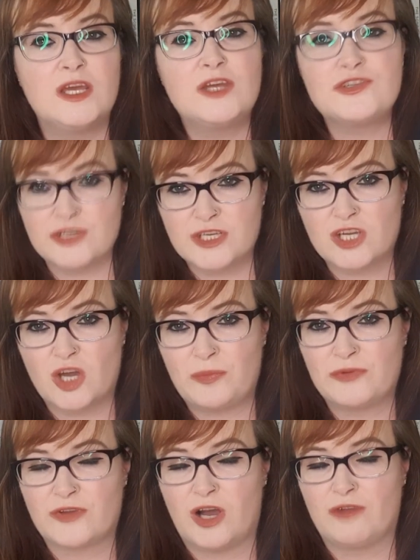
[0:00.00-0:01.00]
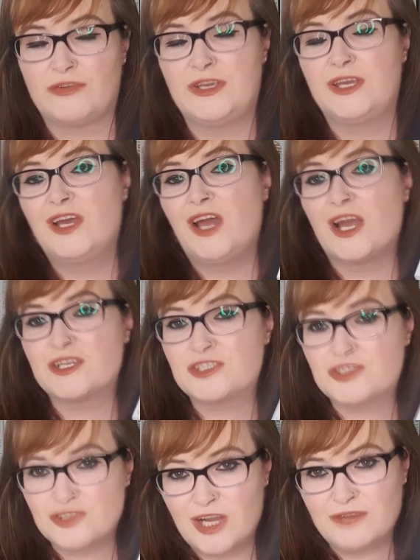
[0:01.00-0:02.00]
drink a cup of coffee, and
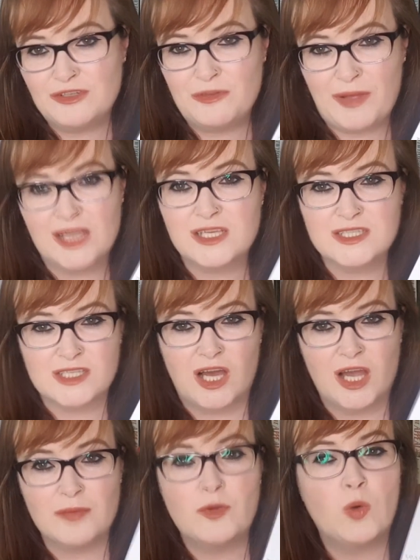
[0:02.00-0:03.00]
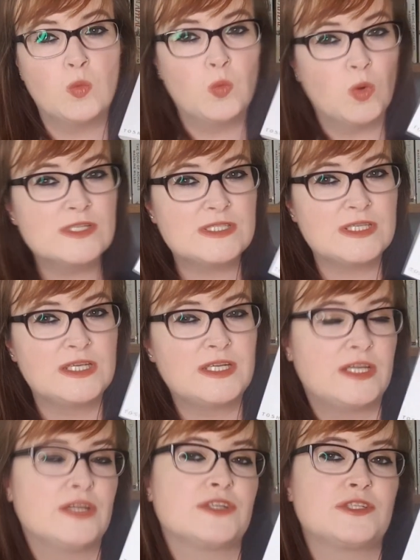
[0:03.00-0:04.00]
travel back in time once they
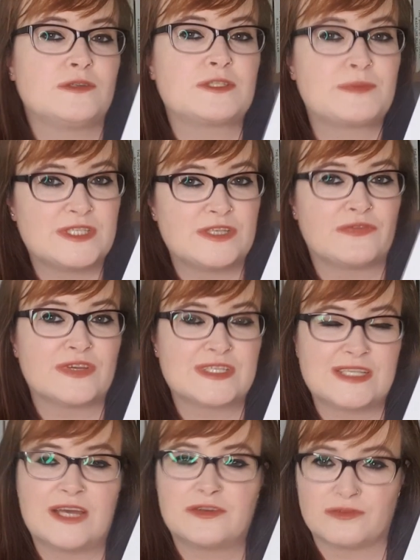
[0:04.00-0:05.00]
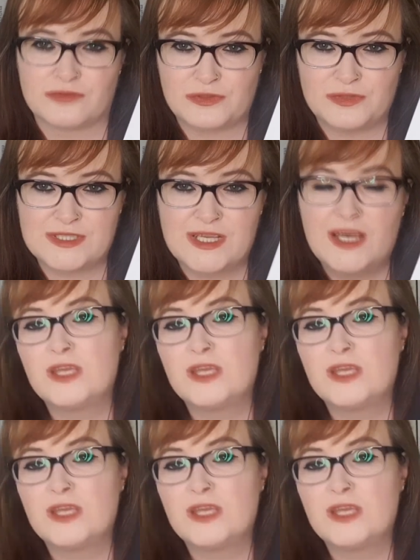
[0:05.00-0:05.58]
adhere to a specific set of rules.